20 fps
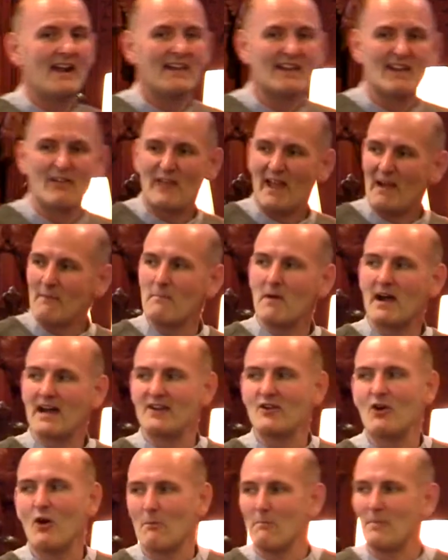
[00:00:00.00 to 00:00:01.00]
Now, that might
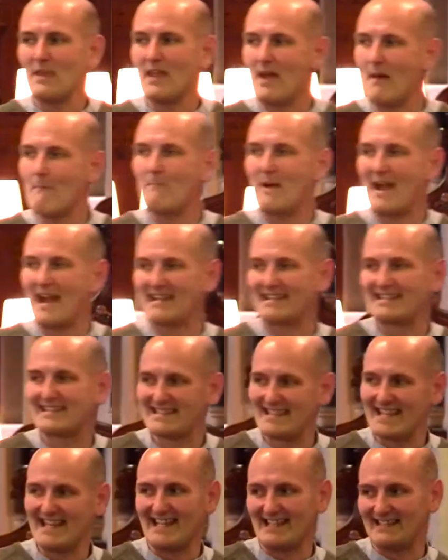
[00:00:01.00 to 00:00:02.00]
not be a bad
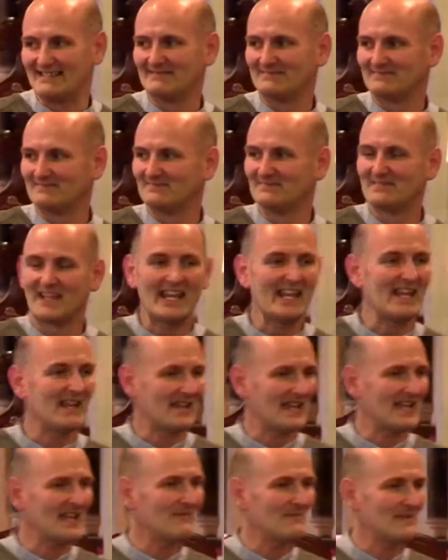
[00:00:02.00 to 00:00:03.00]
thing hear,
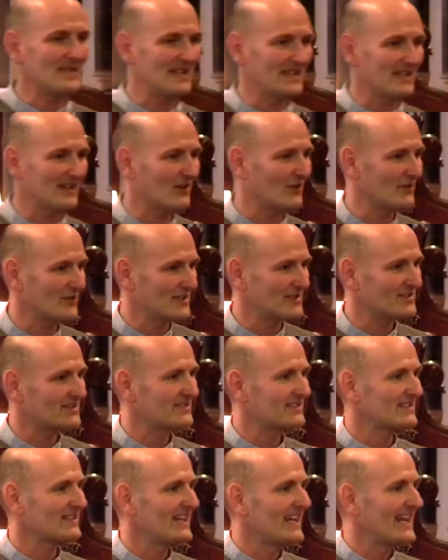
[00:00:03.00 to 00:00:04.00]
hear me on
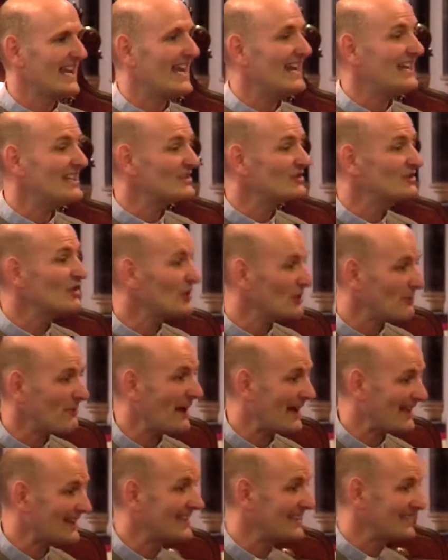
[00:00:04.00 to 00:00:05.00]
this. It is not a
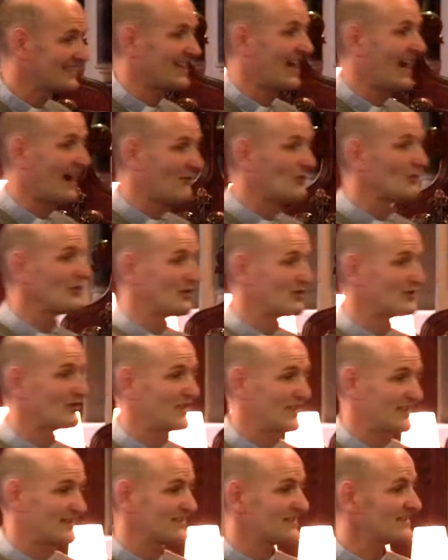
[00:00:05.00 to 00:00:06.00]
bad thing to have all those
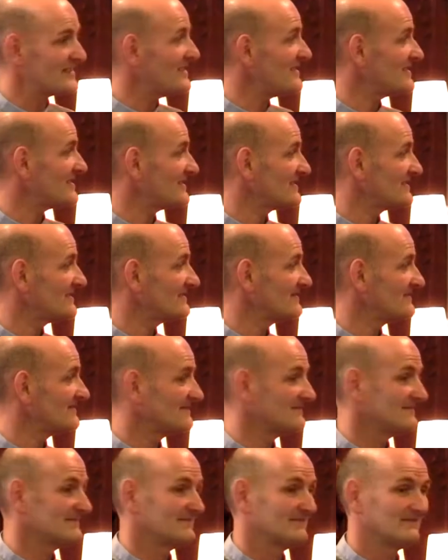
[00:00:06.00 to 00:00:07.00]
things, is it?
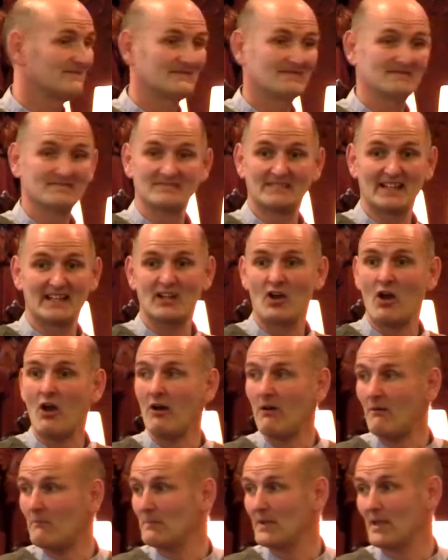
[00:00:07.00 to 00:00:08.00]
It
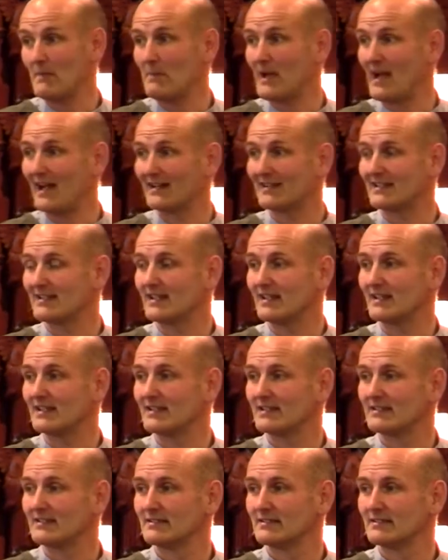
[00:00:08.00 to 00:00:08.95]
can't be a bad thing.